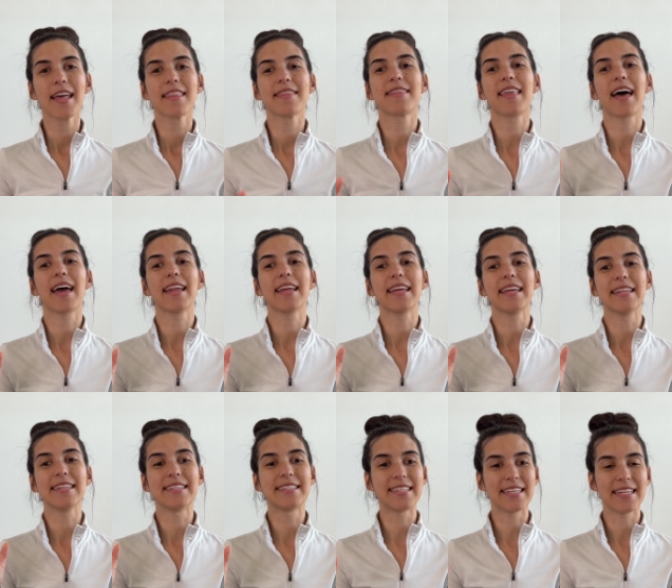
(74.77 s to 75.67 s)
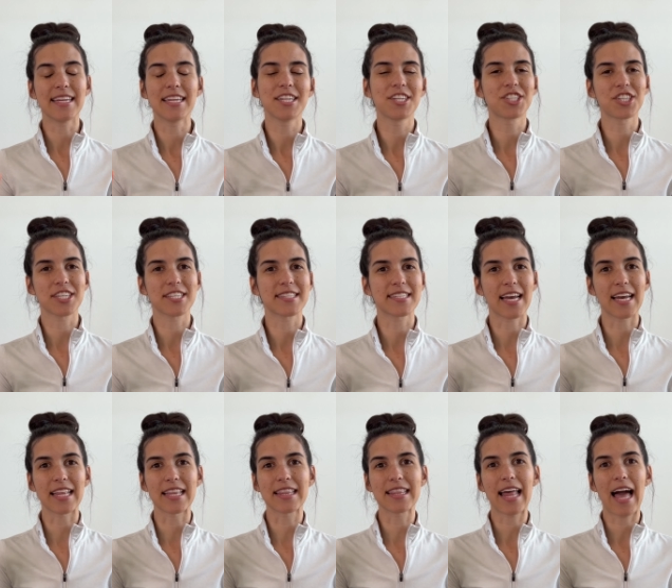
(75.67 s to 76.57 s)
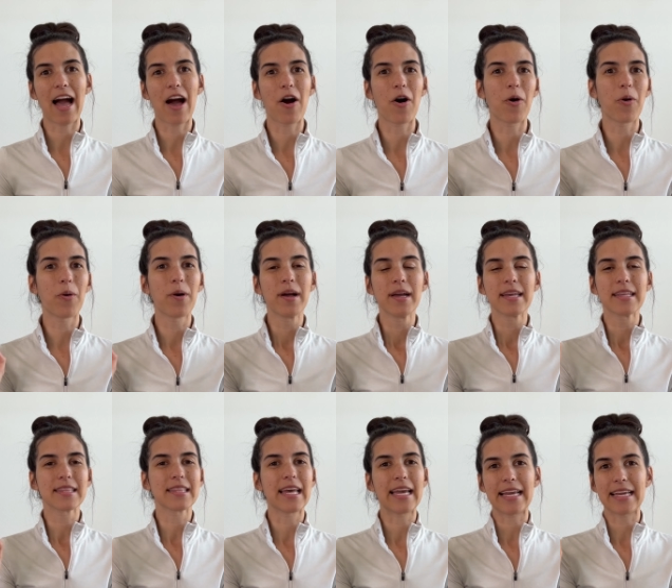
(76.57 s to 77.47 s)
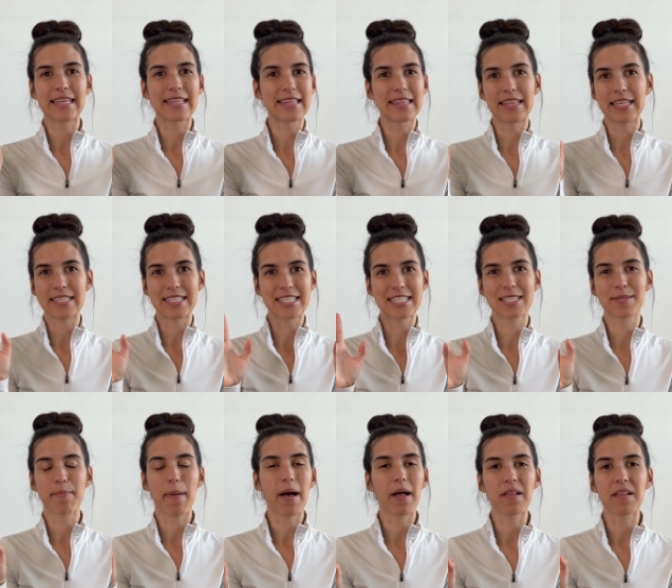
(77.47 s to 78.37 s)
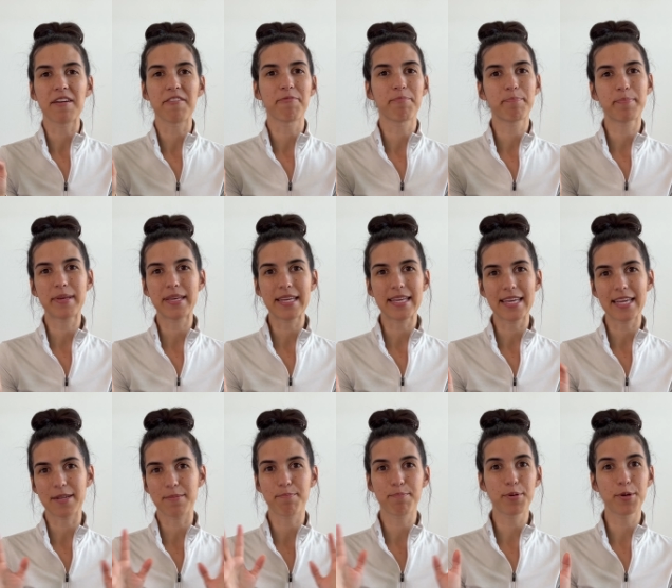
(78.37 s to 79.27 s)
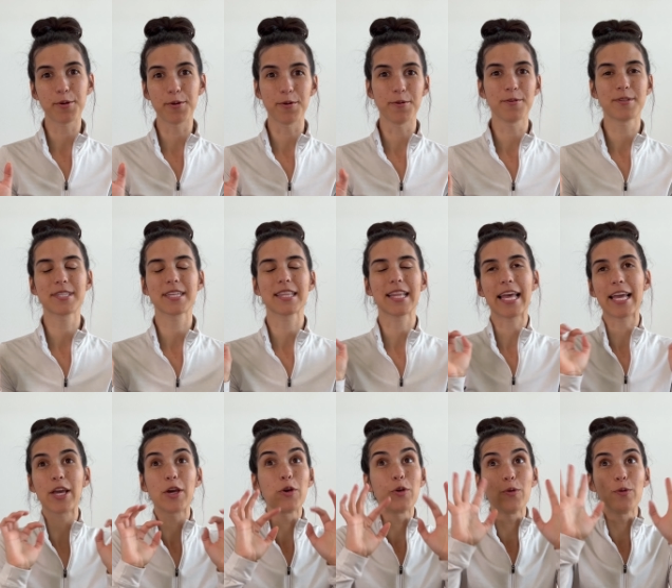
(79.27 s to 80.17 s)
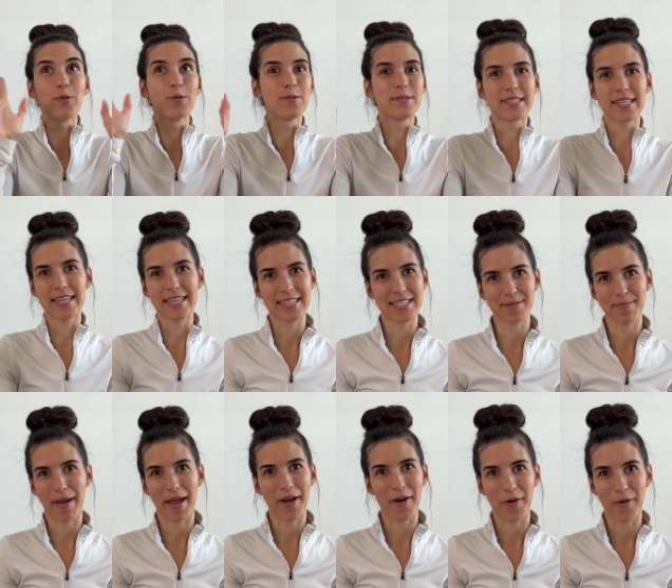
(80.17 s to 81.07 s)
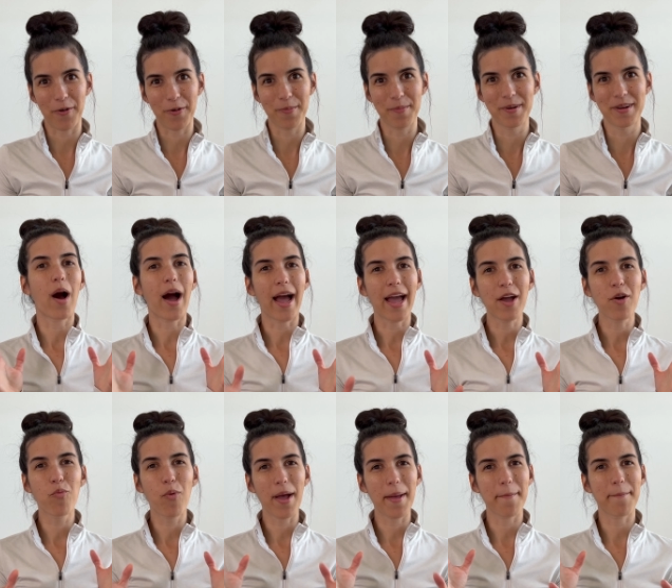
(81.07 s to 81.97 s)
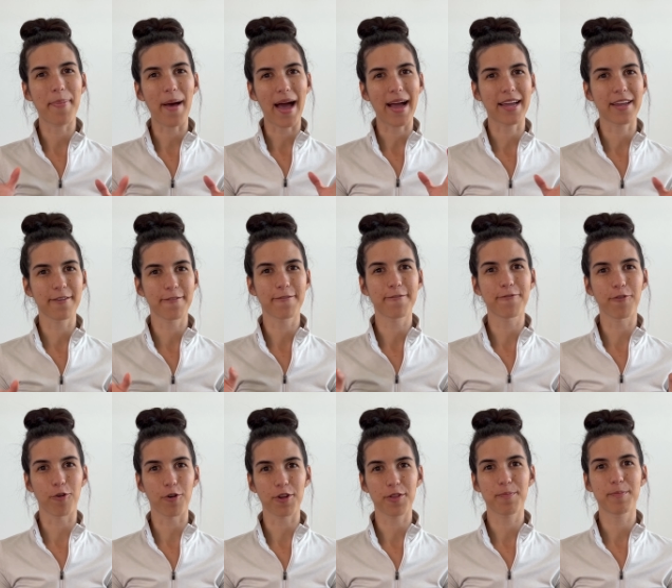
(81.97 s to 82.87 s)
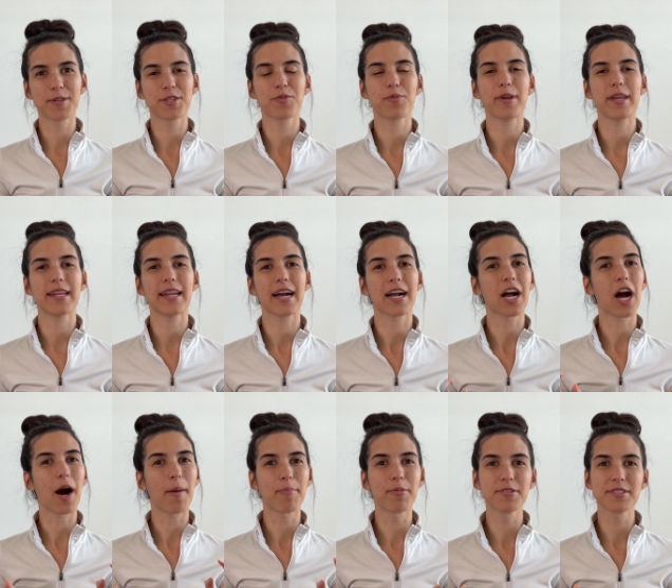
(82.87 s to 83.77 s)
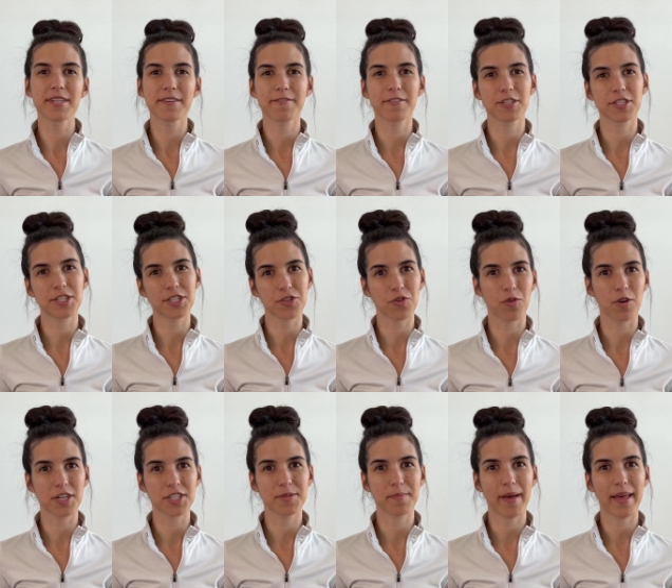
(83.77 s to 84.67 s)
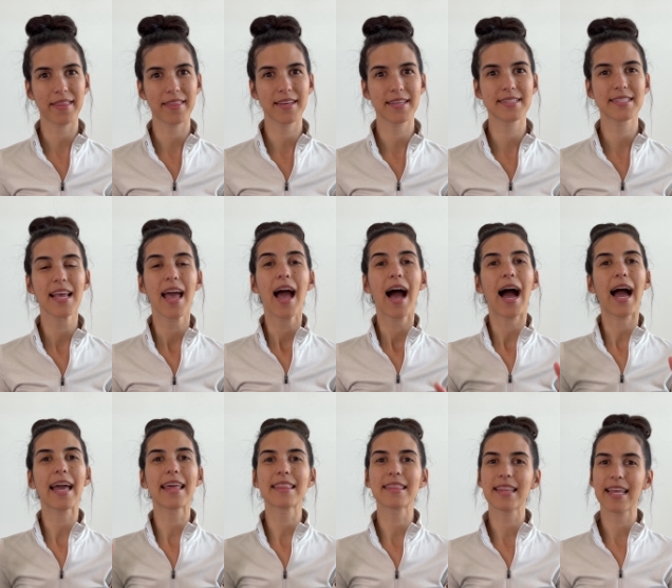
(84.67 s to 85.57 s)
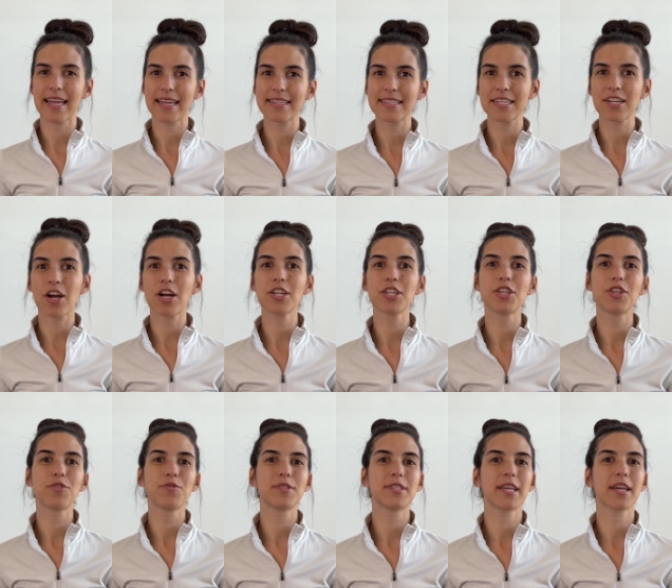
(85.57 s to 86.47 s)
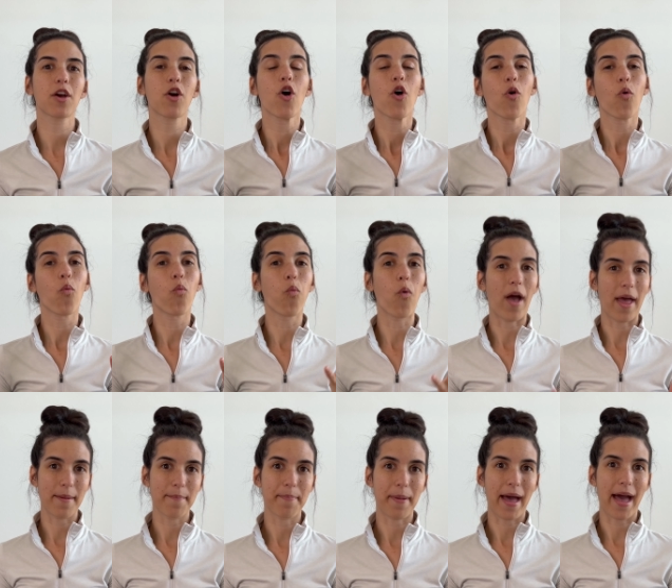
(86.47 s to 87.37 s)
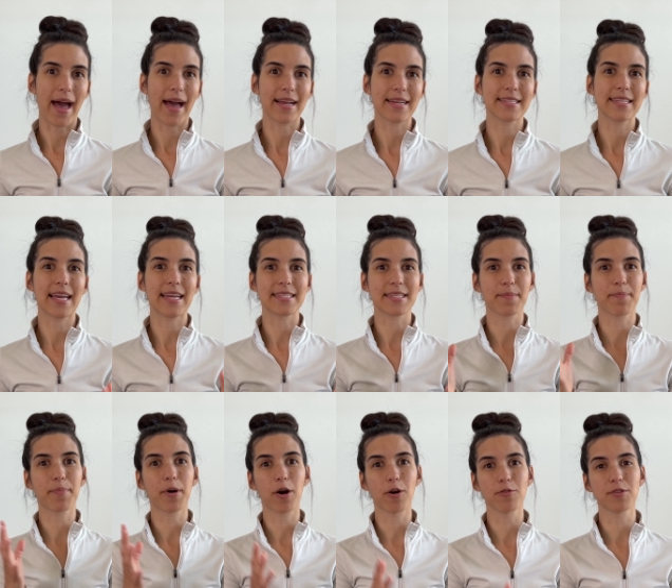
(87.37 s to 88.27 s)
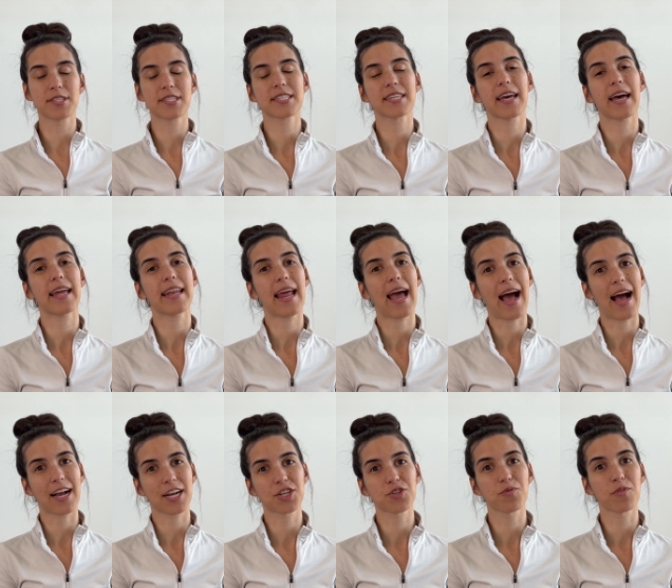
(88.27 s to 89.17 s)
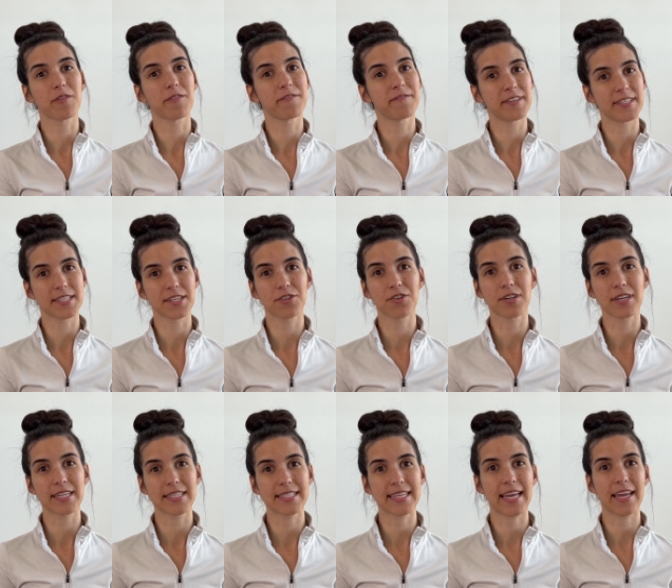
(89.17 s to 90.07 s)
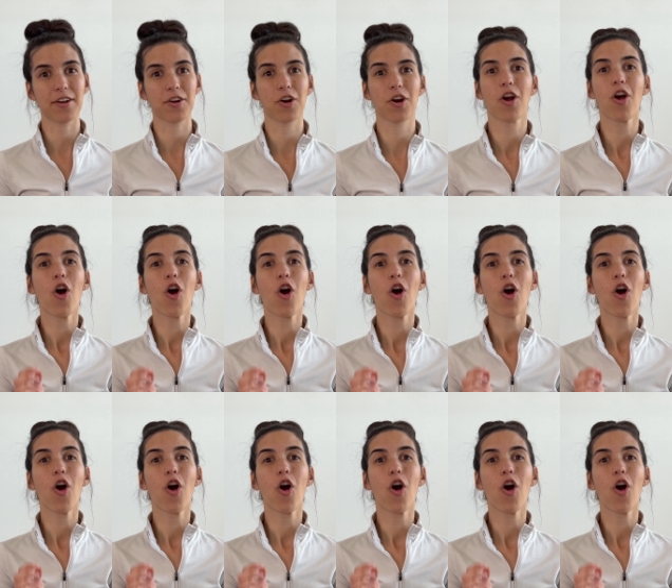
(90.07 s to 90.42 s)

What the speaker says: that it didn't just allow like the smell of pee and poo to like ooze into my home. I went back and forth between a couple different storage methods. I landed on using wet bags as opposed to an actual physical container.